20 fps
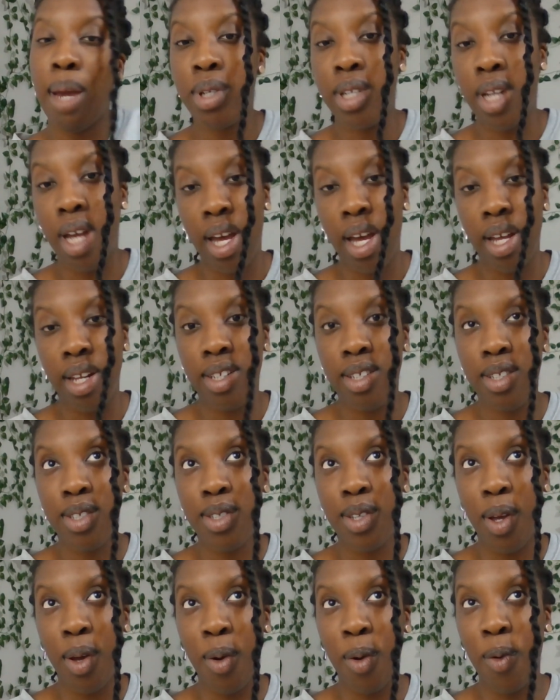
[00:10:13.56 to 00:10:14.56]
camera died,
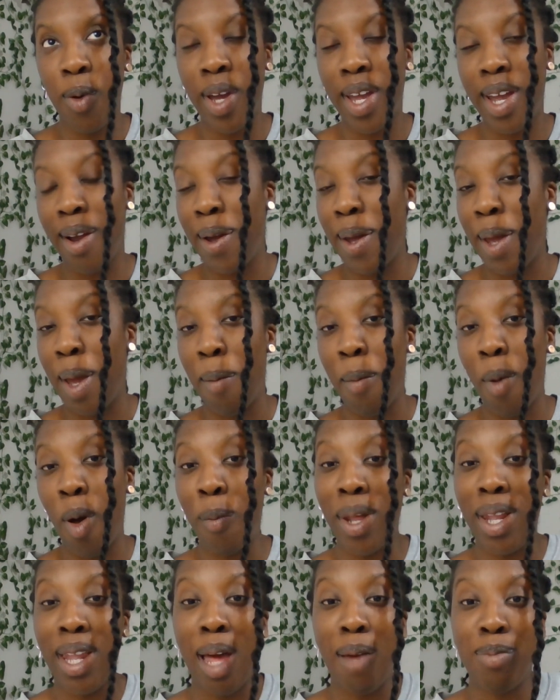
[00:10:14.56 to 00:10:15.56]
so here I am
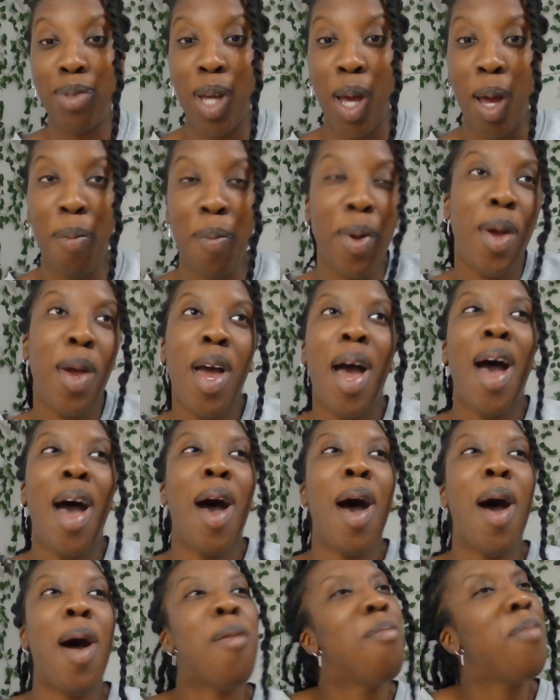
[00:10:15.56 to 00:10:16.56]
on my laptop.
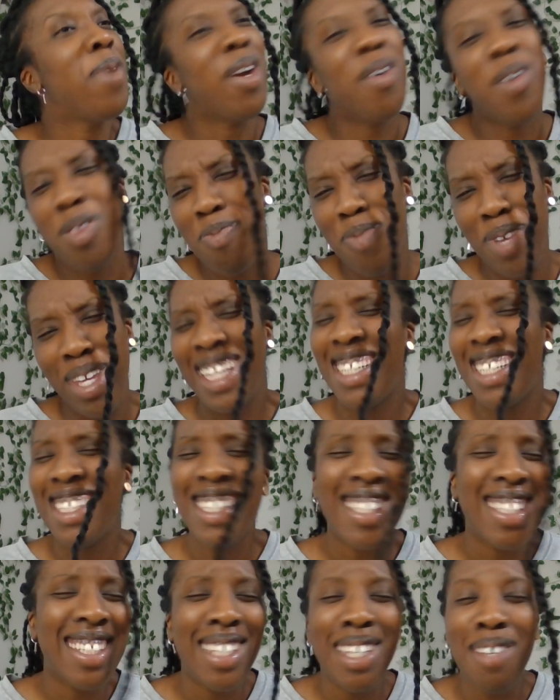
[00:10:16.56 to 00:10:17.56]
Bear with me.
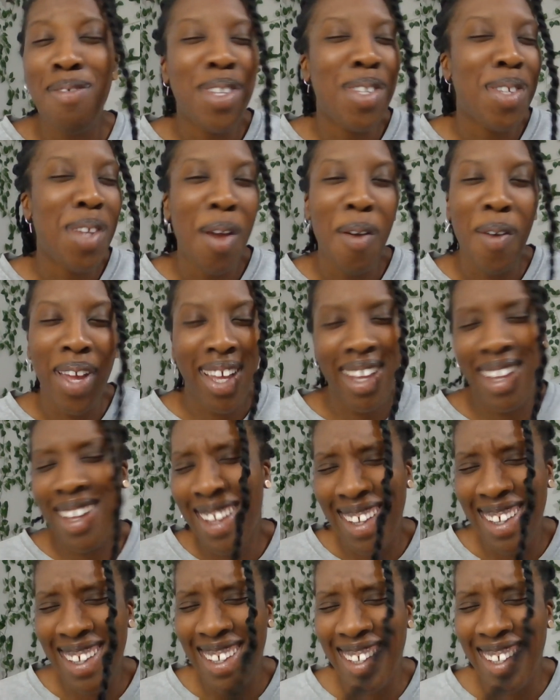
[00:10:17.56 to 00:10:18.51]
Let's just keep this going.